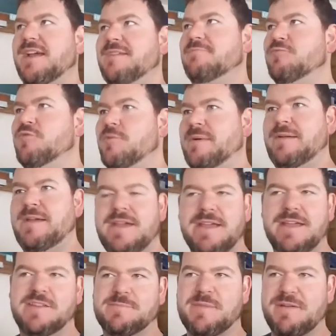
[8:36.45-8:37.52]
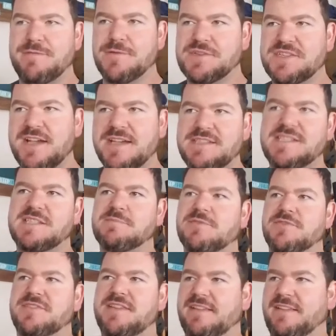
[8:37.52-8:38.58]
I, well, my, it was my first cousin's
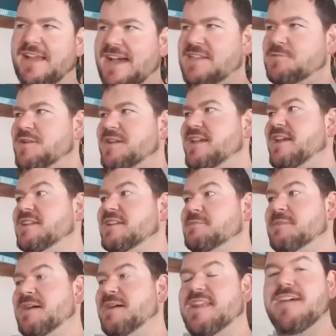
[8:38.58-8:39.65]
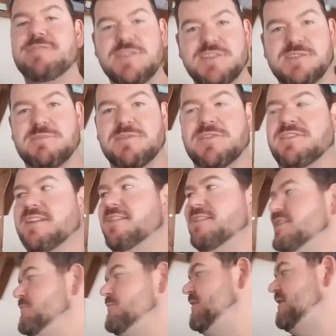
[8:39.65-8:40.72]
birthday last weekend. It's my nephew's birthday
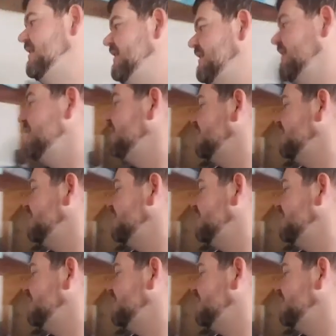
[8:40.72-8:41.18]
this weekend.